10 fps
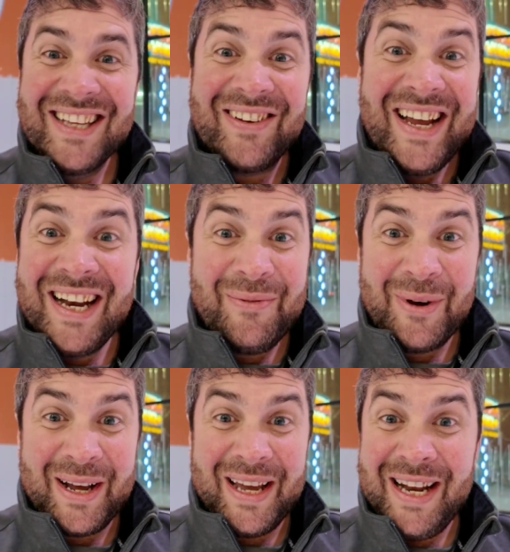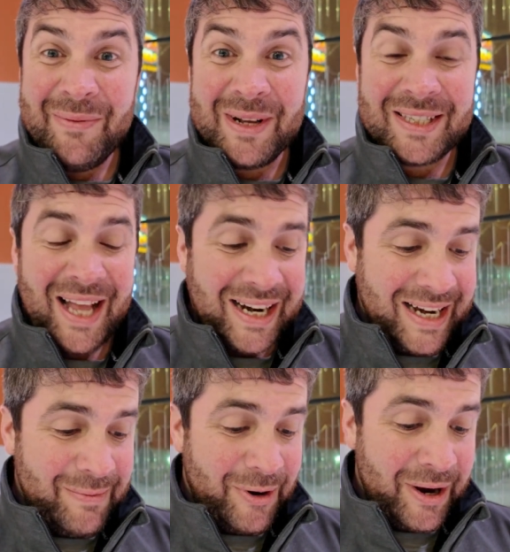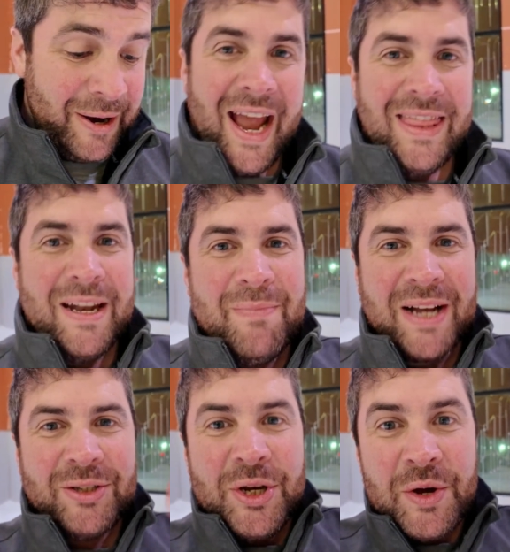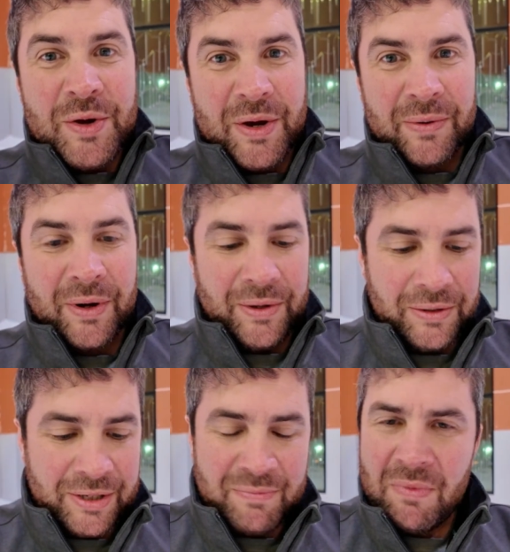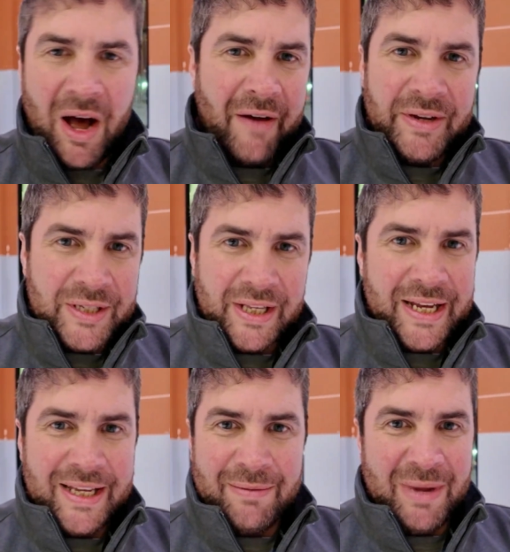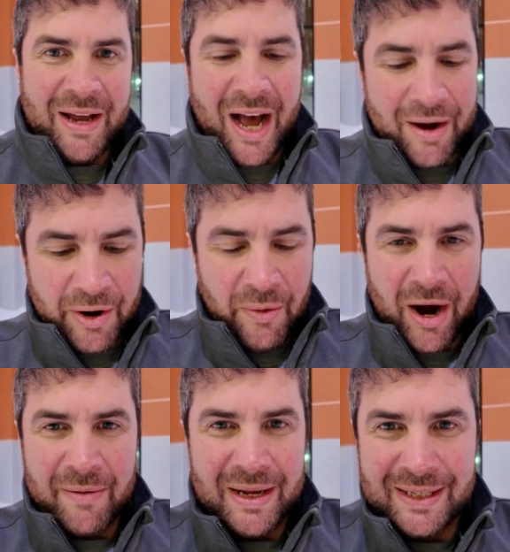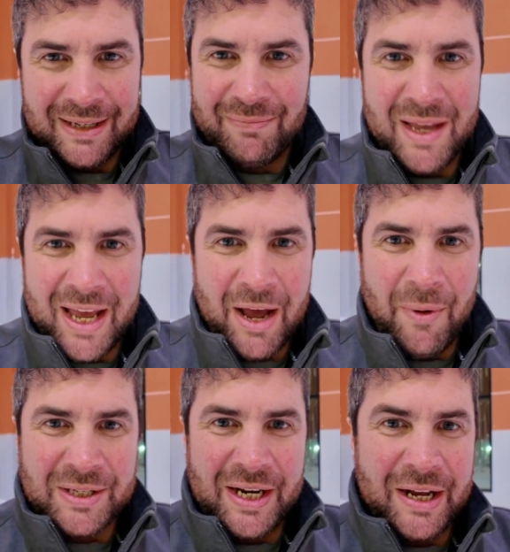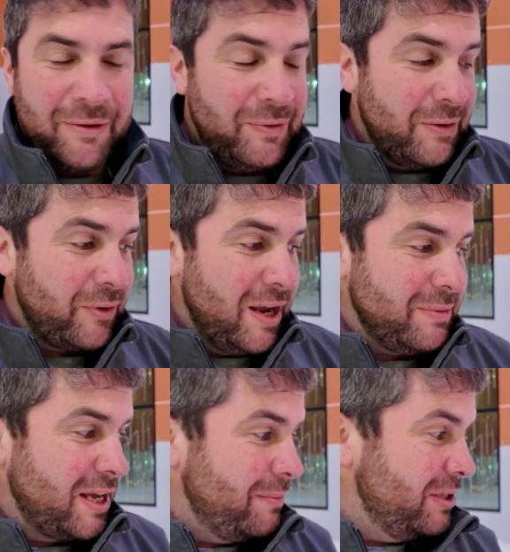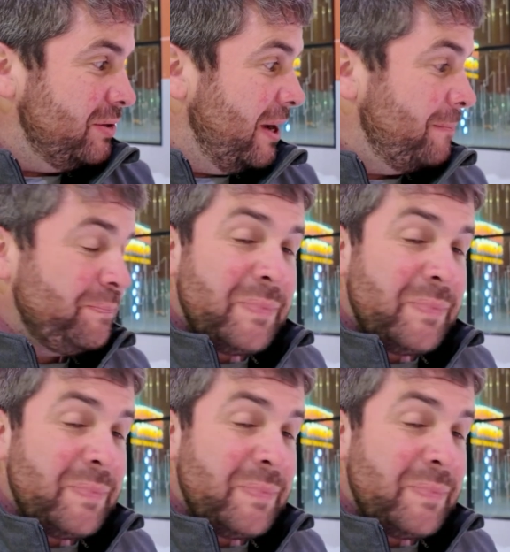So he didn't want to slide anymore. And then my 2-year-old obviously didn't meet height requirements, and it wasn't a good fit for him to come and do it.